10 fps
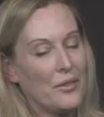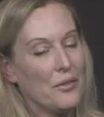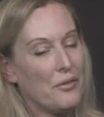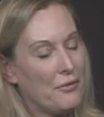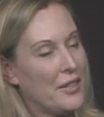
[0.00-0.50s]

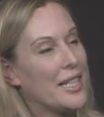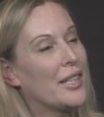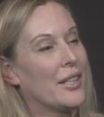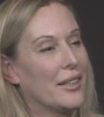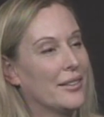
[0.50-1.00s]

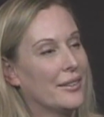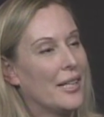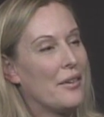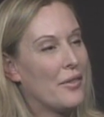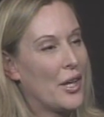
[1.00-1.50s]
fear
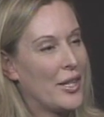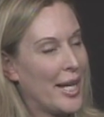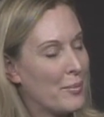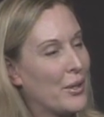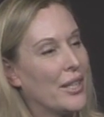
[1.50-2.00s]
of our
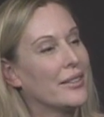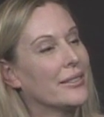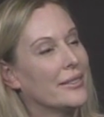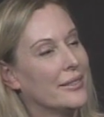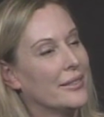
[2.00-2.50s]
neighbor.
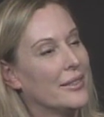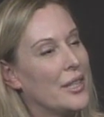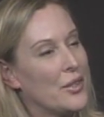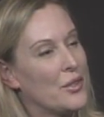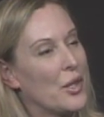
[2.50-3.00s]

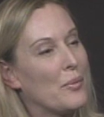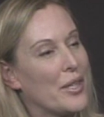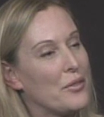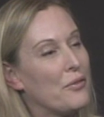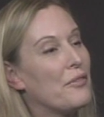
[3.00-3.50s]
There's so
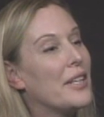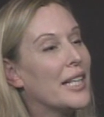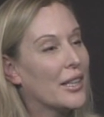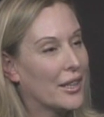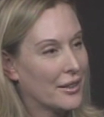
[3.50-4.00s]
much
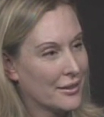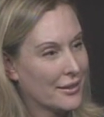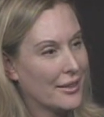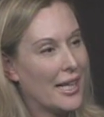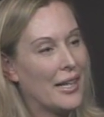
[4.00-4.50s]
fear
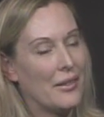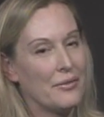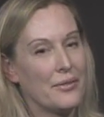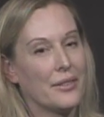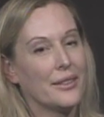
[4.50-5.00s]

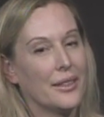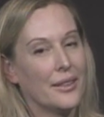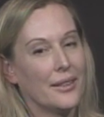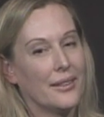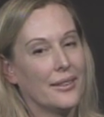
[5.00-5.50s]
of
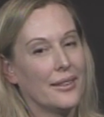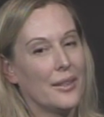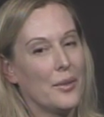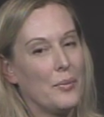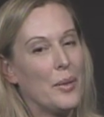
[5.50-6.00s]

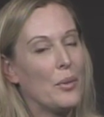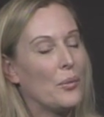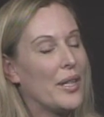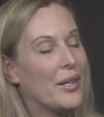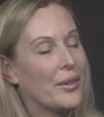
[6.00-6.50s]
people
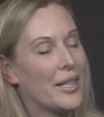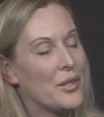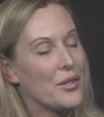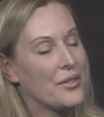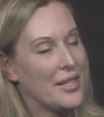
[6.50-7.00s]
we don't
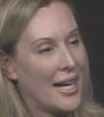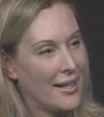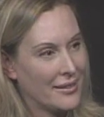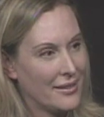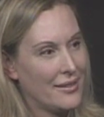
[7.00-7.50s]

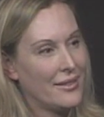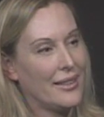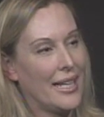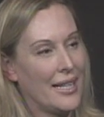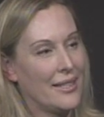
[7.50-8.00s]
understand
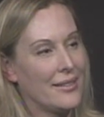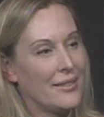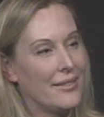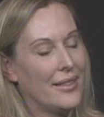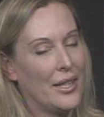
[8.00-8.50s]
and
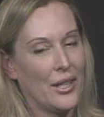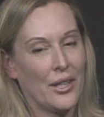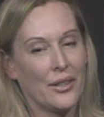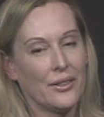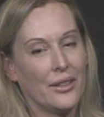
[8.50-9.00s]

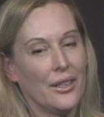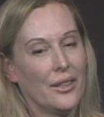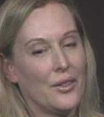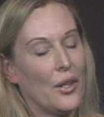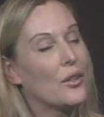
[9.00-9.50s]
their
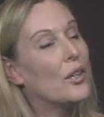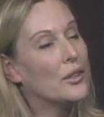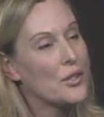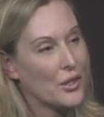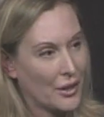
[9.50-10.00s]

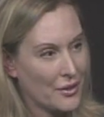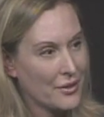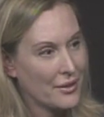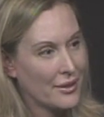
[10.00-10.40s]
cultures